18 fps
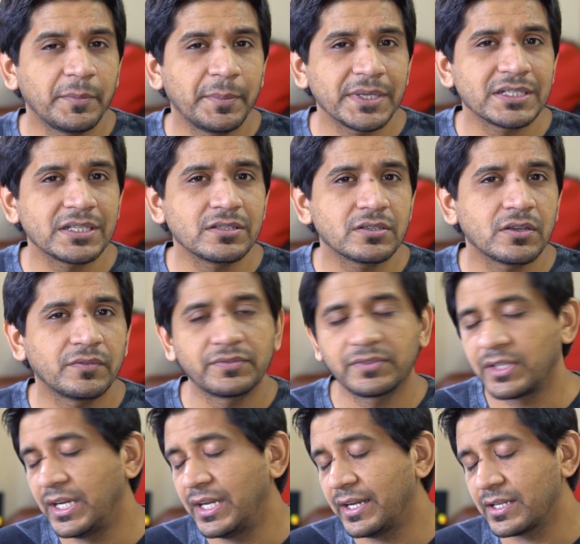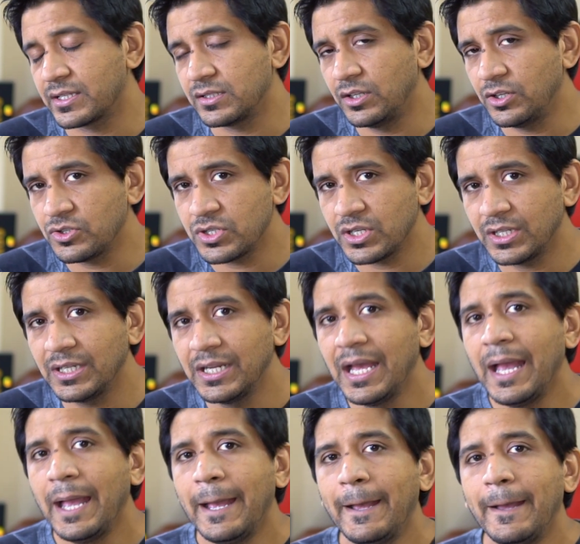pixels of screen resolution.
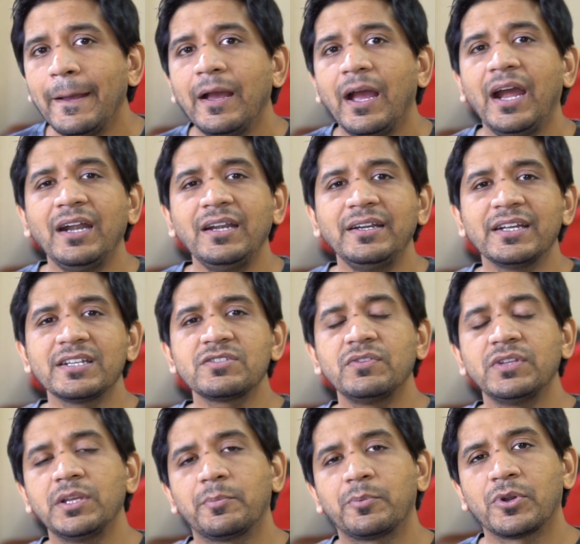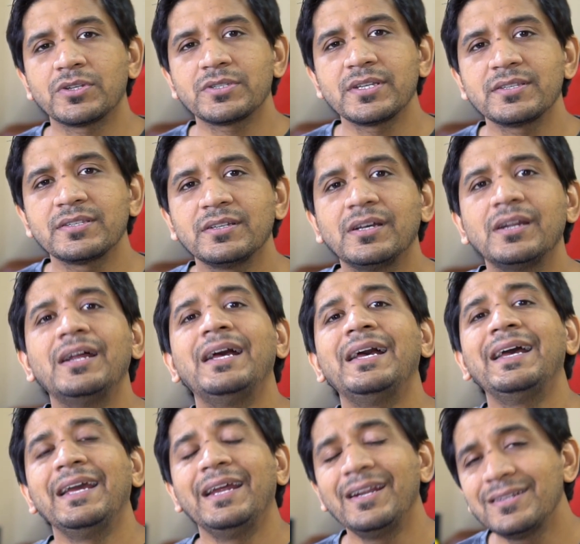And next, with the processor,
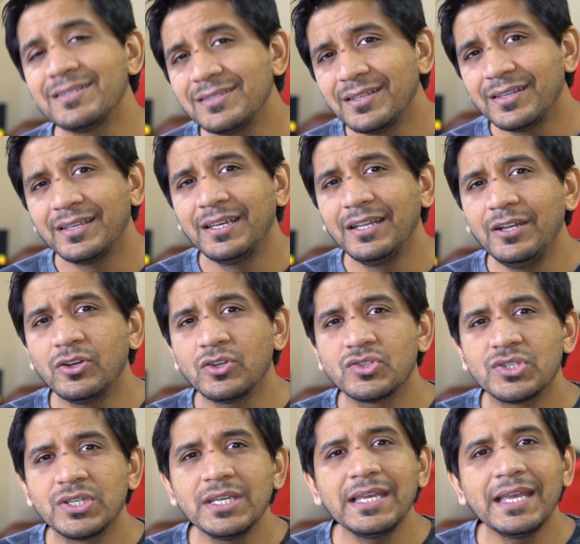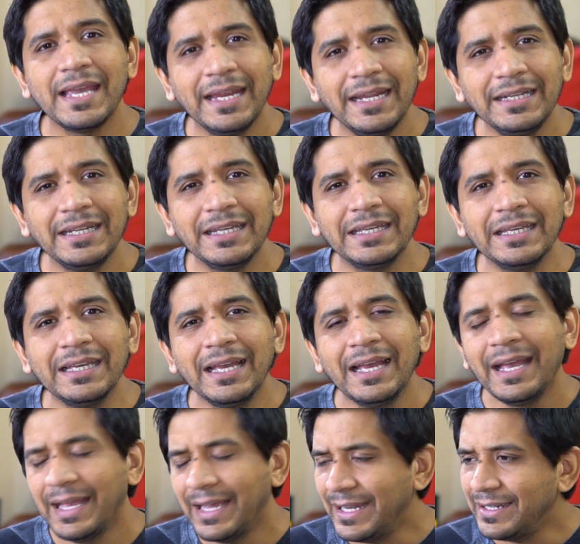it's the Helio G80,
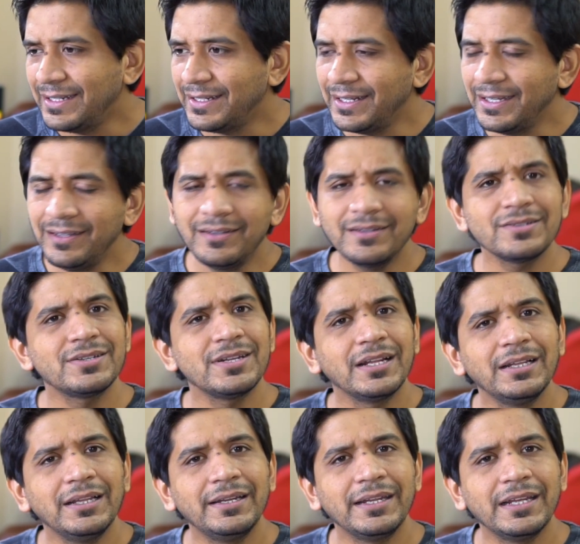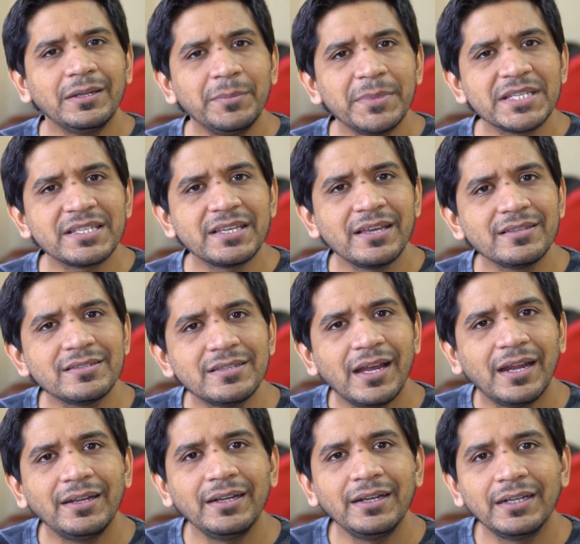and interestingly Realme says
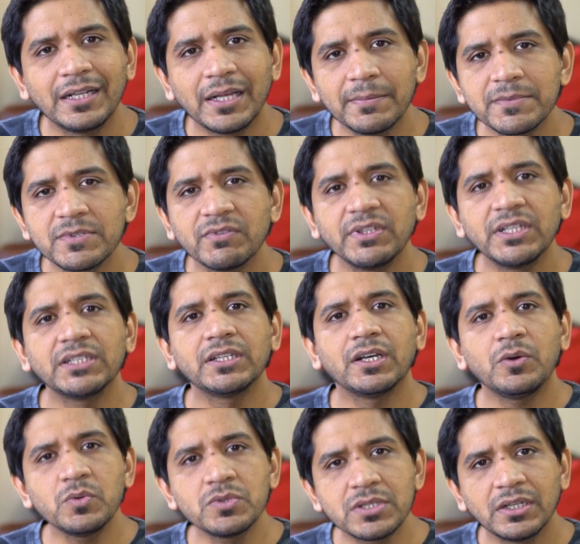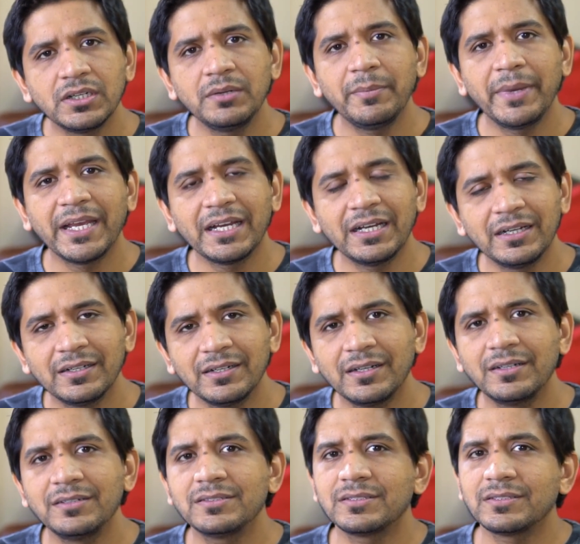that it comes with a 1000
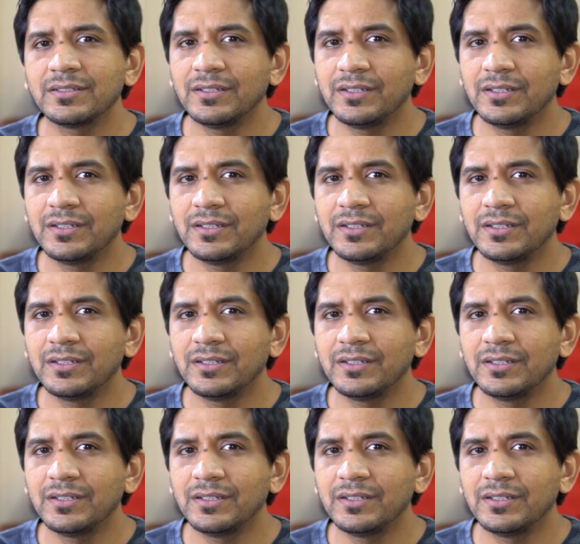megahertz